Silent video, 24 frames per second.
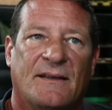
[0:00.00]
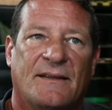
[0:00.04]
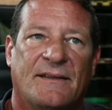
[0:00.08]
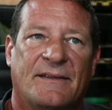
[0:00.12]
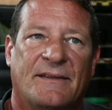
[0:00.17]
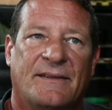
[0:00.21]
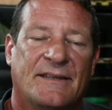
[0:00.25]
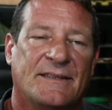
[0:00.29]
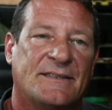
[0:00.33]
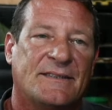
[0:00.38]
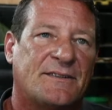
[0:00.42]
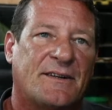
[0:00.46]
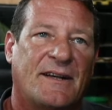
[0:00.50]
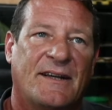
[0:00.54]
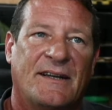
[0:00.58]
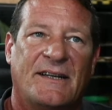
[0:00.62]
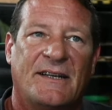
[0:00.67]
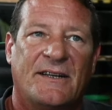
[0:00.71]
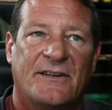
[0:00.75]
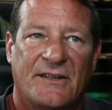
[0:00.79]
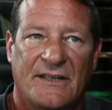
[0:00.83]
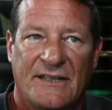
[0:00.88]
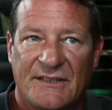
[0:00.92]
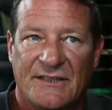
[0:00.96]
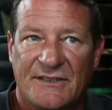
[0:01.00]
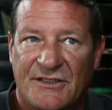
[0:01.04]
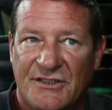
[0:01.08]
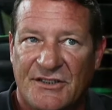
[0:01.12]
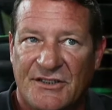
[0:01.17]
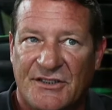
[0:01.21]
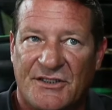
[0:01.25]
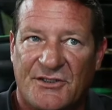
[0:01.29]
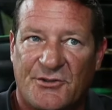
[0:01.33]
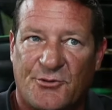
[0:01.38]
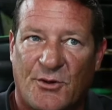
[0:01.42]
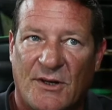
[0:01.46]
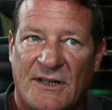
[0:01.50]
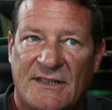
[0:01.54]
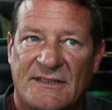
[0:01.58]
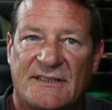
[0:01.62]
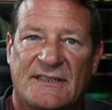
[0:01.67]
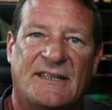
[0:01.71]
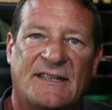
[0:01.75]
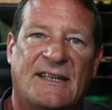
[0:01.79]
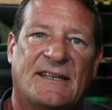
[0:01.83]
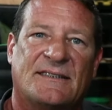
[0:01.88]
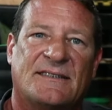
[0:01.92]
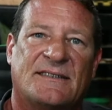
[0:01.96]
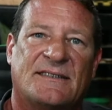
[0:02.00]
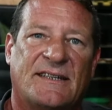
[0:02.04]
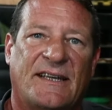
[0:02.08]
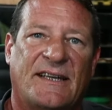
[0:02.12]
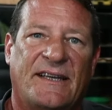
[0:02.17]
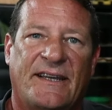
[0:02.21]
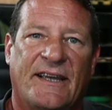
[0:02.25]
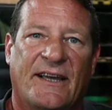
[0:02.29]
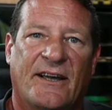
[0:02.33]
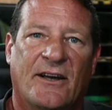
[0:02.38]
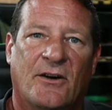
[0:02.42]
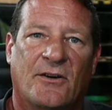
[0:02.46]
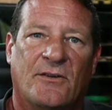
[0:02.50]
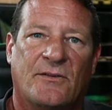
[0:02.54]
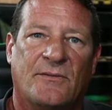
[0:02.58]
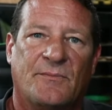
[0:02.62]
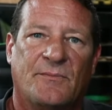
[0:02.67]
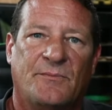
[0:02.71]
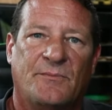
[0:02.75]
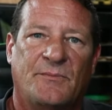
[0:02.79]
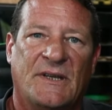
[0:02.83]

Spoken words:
This right here, he's just stressing that snake out